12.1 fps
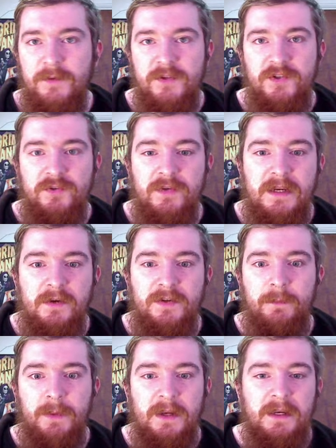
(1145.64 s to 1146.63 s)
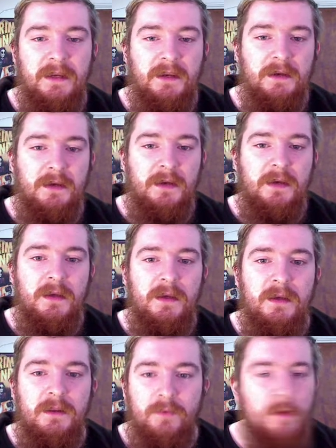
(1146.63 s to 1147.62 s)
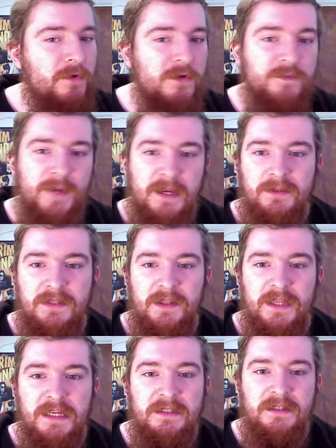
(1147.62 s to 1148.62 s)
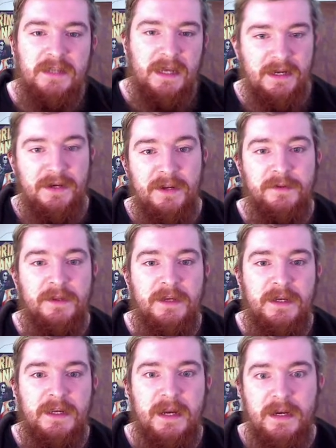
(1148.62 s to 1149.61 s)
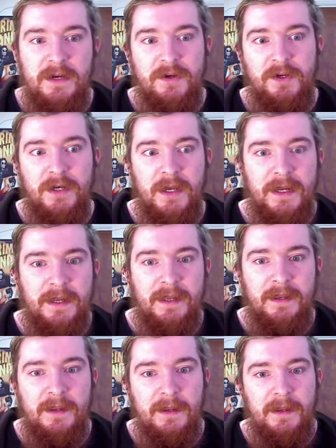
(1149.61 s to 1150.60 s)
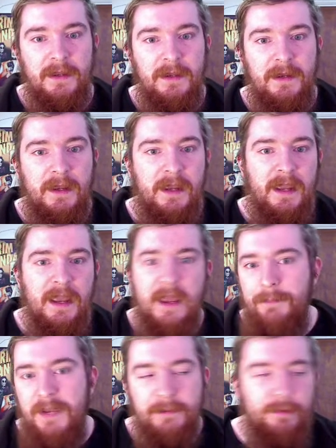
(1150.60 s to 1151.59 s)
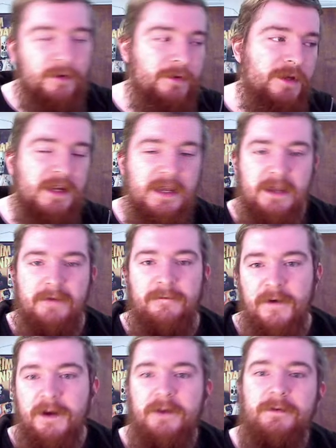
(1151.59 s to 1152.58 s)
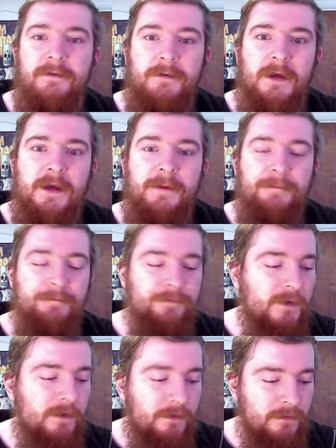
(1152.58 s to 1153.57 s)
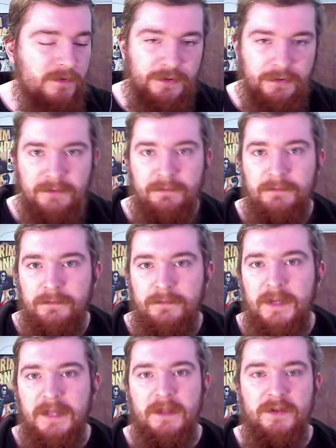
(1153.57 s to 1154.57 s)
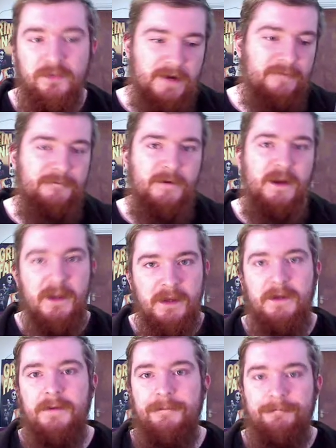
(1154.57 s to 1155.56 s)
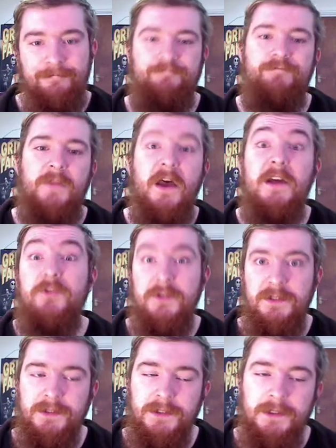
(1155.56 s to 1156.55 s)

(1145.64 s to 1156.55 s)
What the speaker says: a street on your bike, throw newspapers at things, and I know that you could like hit people, you could hit fire, what do you call them, like those red fire hydrants,